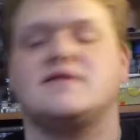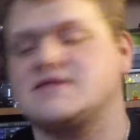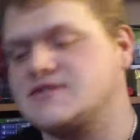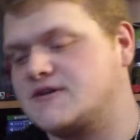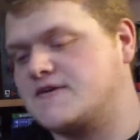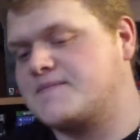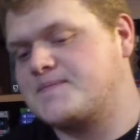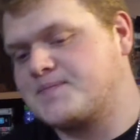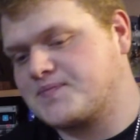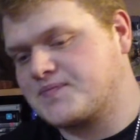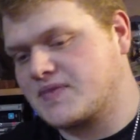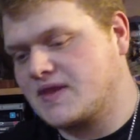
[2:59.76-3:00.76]
So
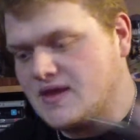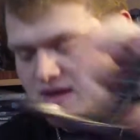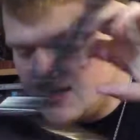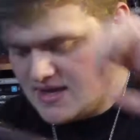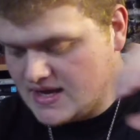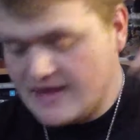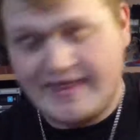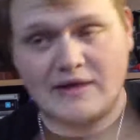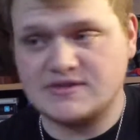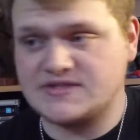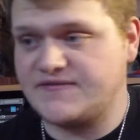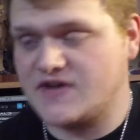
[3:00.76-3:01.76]
that
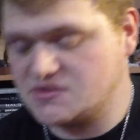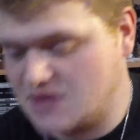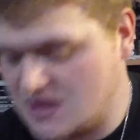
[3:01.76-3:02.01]
was the first